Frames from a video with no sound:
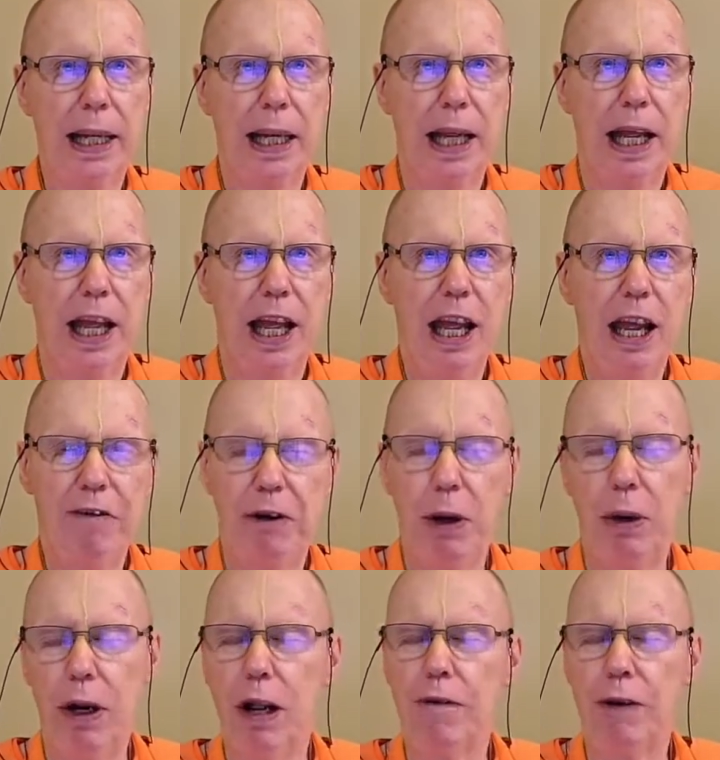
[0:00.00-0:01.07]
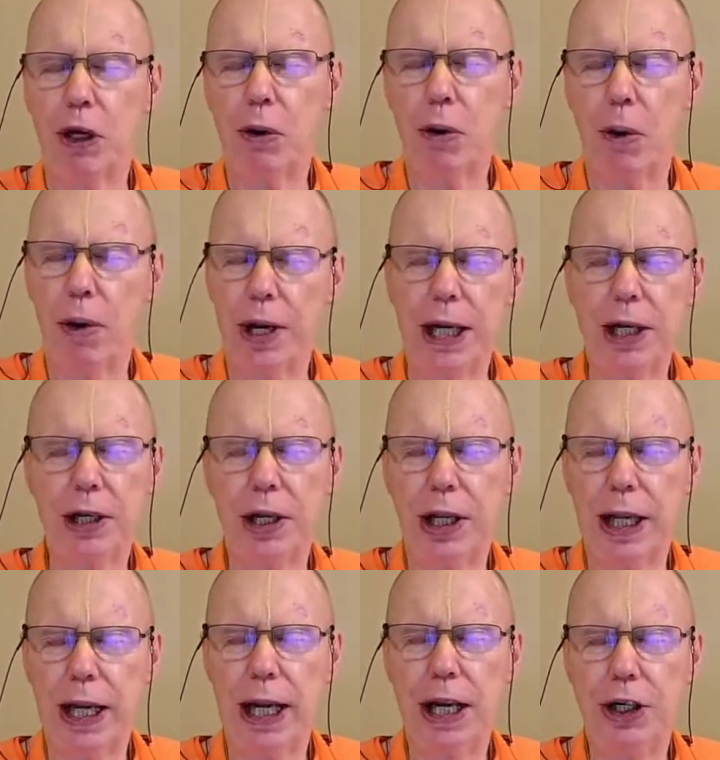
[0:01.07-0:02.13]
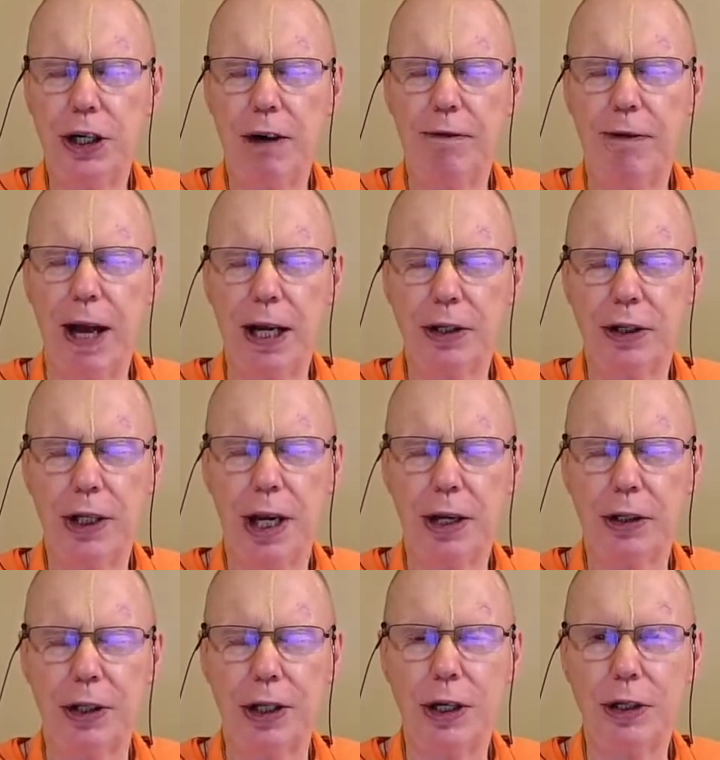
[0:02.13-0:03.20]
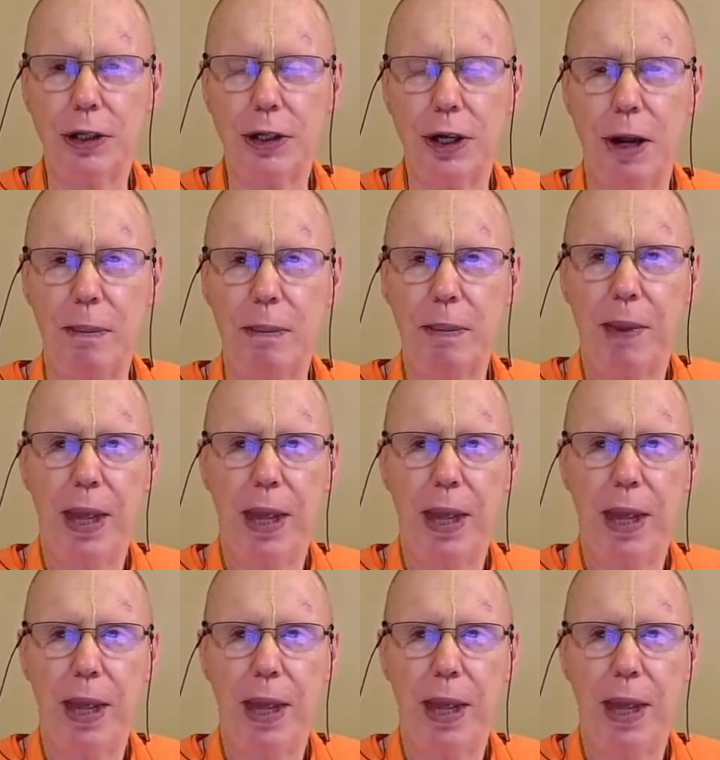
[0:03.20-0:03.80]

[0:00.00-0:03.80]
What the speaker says: if you live according to the Ishavasya system,